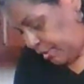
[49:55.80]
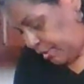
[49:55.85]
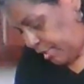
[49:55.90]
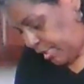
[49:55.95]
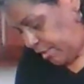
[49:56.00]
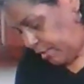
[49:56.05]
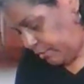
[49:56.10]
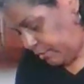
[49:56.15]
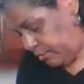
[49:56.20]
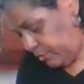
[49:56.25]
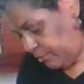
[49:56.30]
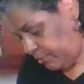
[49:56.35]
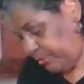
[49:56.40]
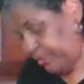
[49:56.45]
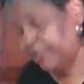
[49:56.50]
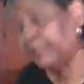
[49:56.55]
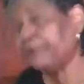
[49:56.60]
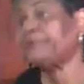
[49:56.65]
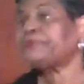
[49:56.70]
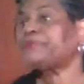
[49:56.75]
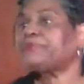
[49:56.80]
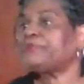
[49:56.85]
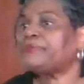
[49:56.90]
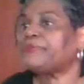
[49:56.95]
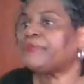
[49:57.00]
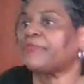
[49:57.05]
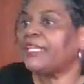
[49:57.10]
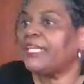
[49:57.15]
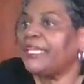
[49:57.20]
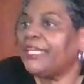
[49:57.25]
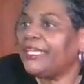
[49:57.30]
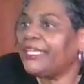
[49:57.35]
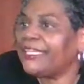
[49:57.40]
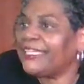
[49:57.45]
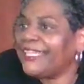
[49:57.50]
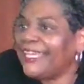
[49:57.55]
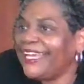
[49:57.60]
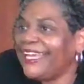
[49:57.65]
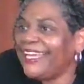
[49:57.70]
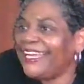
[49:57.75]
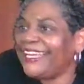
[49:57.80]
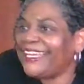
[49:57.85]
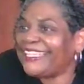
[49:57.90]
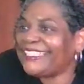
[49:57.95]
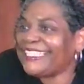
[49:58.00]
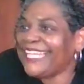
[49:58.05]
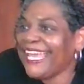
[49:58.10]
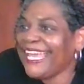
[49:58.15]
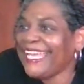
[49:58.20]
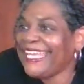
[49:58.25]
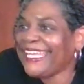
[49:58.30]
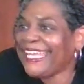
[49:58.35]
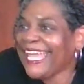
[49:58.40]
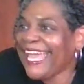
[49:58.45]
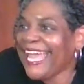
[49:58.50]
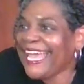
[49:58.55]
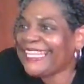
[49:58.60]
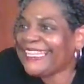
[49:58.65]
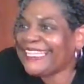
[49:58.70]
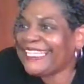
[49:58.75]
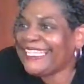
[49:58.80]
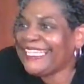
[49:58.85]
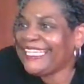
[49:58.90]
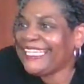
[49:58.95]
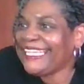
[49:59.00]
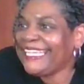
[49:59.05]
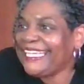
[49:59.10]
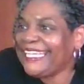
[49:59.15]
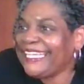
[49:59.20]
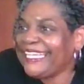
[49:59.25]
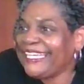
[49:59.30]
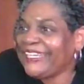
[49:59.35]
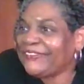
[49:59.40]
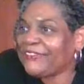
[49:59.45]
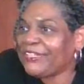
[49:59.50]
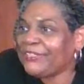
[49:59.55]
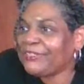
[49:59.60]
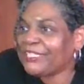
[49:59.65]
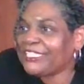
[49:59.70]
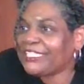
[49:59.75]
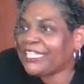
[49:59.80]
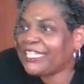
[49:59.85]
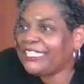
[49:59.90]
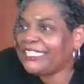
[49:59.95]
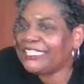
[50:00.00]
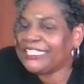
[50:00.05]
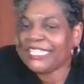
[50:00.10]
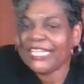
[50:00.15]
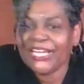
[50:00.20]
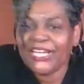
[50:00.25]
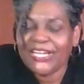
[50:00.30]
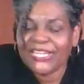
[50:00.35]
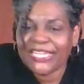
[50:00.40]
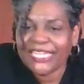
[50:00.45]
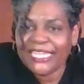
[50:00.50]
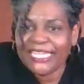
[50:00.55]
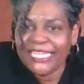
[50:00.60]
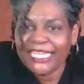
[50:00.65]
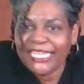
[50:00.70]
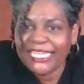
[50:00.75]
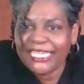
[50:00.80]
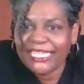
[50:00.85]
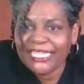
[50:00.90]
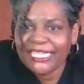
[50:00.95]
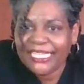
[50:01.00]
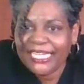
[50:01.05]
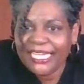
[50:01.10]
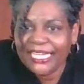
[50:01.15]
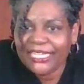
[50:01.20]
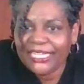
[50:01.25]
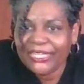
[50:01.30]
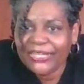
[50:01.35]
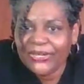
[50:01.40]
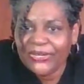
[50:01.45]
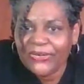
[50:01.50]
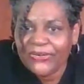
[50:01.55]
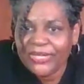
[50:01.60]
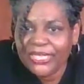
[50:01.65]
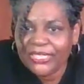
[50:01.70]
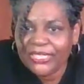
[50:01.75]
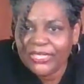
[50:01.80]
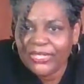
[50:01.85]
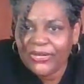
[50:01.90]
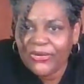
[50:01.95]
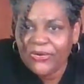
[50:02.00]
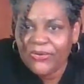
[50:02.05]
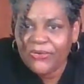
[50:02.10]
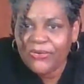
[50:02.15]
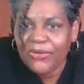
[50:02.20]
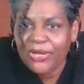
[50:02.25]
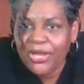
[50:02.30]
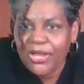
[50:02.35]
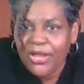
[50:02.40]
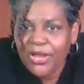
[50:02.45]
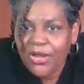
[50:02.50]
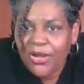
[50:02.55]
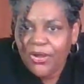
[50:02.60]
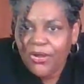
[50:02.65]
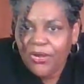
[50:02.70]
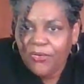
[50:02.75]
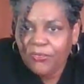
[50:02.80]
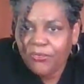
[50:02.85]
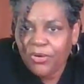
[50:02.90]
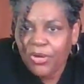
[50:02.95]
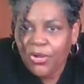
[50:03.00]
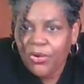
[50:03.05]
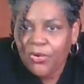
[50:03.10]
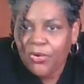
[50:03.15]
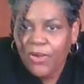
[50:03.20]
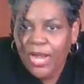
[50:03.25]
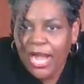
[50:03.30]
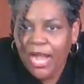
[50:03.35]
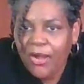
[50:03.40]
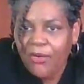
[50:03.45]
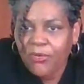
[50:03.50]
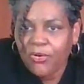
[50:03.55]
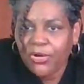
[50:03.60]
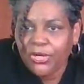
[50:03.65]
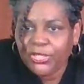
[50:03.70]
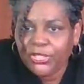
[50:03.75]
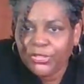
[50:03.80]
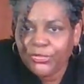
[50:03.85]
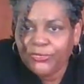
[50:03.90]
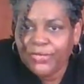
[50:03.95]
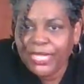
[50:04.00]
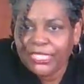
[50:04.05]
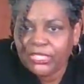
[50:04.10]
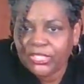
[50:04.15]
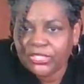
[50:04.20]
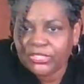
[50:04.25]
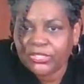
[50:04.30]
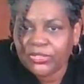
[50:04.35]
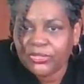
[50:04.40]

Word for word: Yeah, a little bit. Yes. Hey, Kathy from Kentucky. Hello, hello. Roll, how are you? That looks